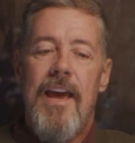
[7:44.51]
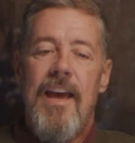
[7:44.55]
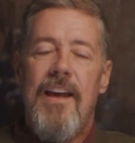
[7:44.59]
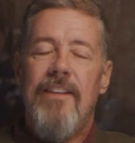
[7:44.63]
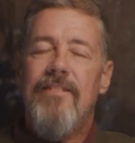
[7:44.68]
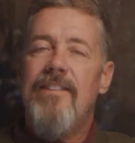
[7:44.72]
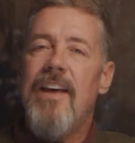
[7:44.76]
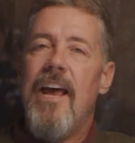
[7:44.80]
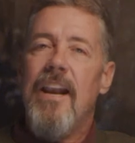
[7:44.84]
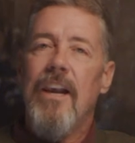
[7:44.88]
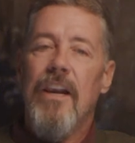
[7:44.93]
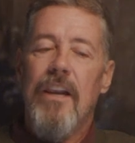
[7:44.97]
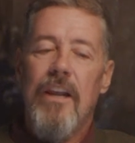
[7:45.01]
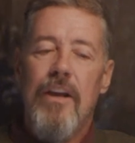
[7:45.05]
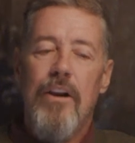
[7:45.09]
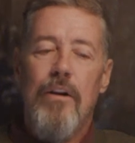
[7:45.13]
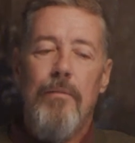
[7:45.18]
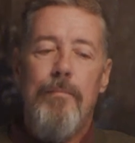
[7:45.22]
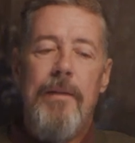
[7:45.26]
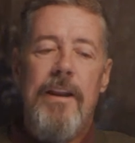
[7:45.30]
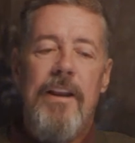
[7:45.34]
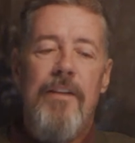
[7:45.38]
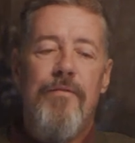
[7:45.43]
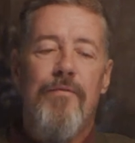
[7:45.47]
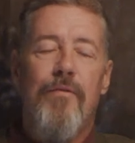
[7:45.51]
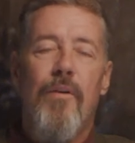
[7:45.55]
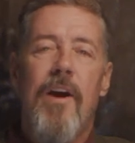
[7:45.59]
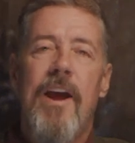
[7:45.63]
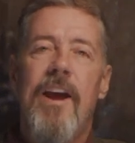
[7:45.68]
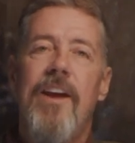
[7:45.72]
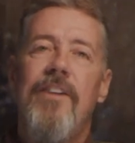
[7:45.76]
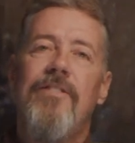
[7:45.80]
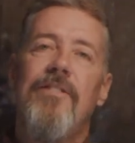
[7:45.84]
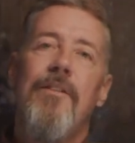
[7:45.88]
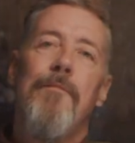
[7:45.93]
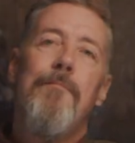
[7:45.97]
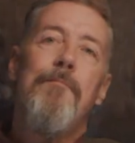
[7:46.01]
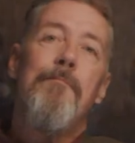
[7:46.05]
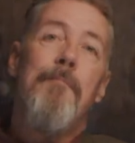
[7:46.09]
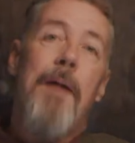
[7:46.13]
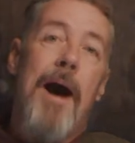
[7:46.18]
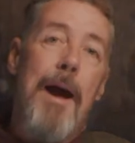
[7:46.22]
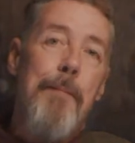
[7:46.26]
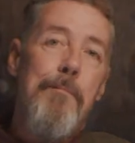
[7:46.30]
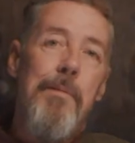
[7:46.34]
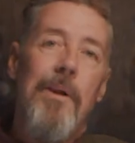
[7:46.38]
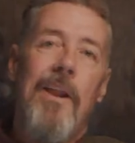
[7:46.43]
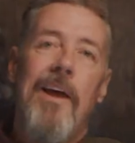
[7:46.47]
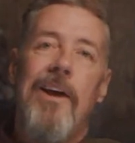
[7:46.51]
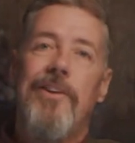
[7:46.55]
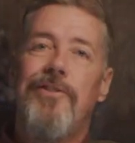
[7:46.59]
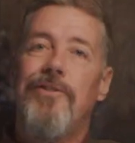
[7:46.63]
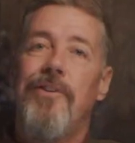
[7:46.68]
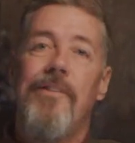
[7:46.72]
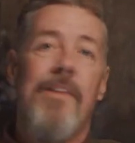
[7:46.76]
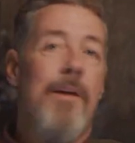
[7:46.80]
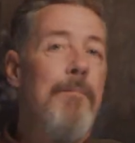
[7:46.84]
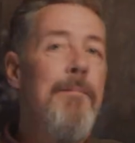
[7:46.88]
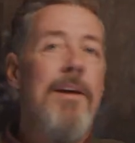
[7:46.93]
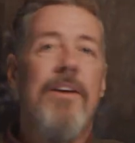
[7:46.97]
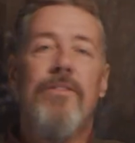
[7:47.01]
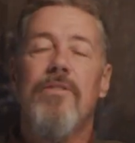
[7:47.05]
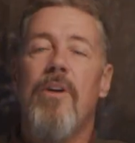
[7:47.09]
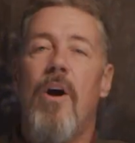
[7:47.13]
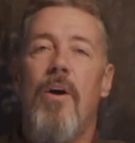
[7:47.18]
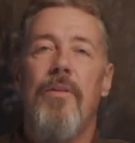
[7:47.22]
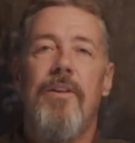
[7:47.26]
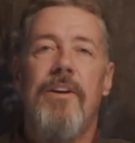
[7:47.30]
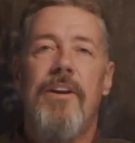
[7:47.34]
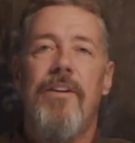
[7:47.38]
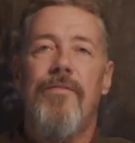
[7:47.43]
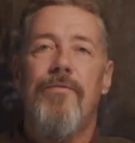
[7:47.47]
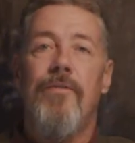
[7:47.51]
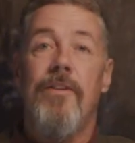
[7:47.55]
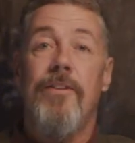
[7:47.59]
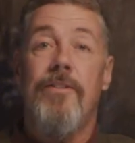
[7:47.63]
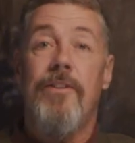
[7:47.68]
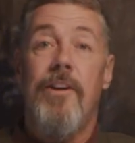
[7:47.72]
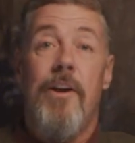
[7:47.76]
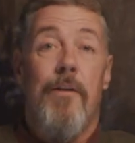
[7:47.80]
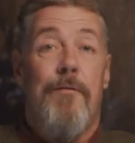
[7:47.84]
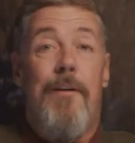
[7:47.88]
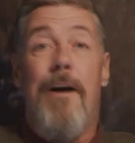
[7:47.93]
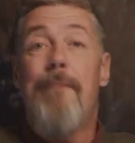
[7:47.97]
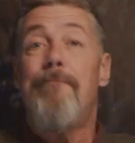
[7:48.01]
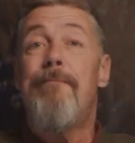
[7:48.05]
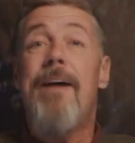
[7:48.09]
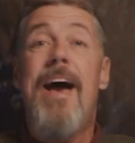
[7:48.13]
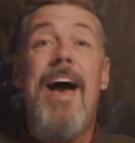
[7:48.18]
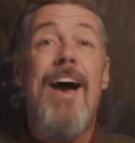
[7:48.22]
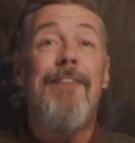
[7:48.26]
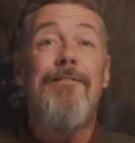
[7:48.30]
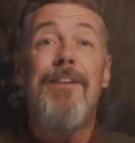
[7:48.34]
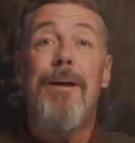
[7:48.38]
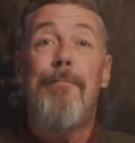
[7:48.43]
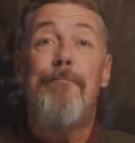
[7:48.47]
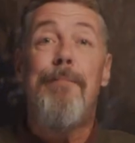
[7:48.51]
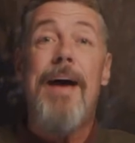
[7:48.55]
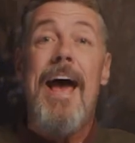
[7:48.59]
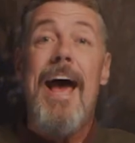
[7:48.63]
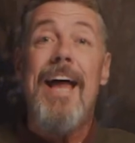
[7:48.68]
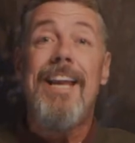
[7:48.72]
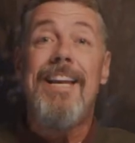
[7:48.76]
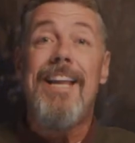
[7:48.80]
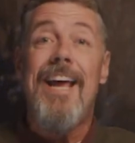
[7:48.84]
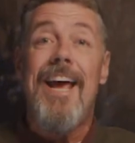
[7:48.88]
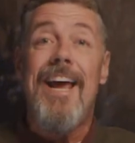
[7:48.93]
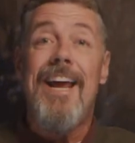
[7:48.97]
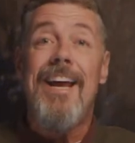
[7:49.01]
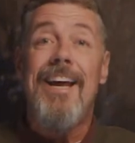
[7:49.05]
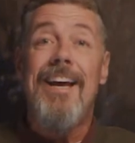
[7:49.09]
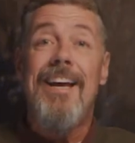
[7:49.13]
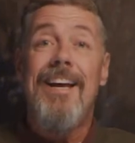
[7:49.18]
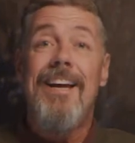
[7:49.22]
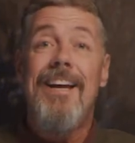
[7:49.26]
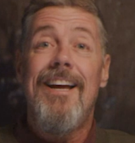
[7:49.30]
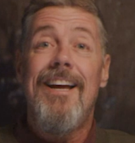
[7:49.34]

It's that little bitty phrase of my pleasure that makes all the difference. You know, if I'm having a bad day,